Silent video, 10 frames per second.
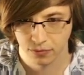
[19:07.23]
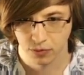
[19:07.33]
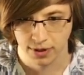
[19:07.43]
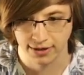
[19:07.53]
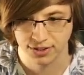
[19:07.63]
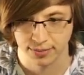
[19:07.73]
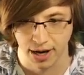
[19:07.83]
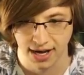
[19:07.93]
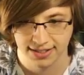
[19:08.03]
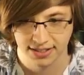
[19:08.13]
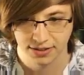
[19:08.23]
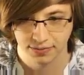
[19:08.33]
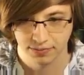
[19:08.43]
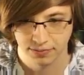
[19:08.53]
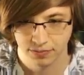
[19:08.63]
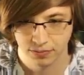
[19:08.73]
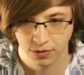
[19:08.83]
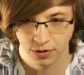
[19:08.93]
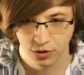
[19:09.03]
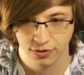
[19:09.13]
Here's the boss.
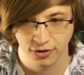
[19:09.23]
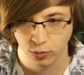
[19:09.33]
Dude, we're